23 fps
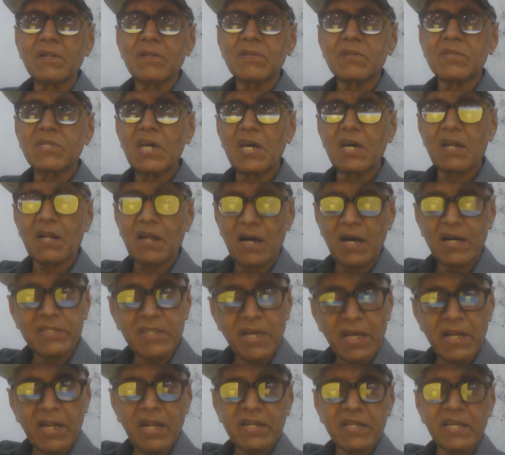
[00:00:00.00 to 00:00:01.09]
their
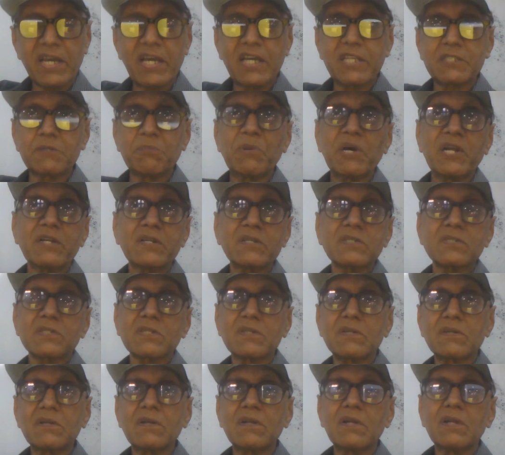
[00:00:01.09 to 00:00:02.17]
other engagements,
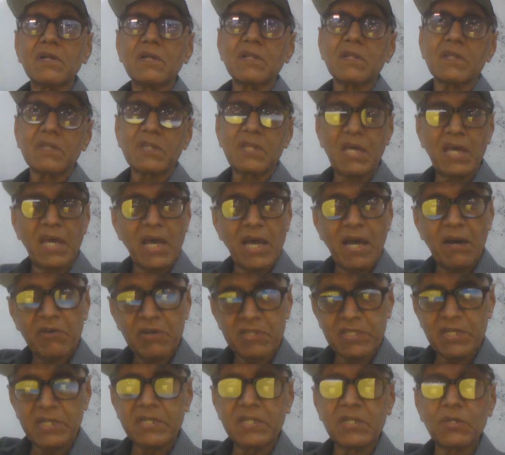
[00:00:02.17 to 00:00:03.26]
they have
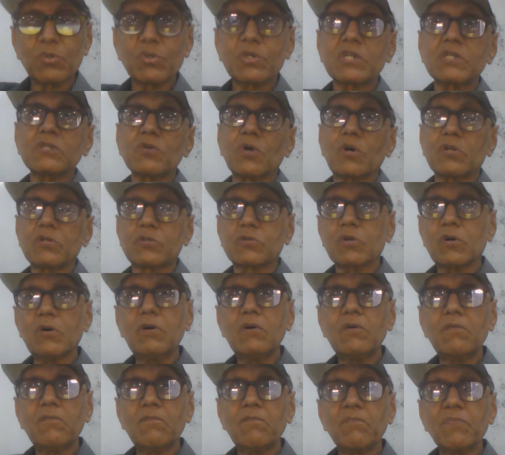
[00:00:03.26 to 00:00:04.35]
other duties also.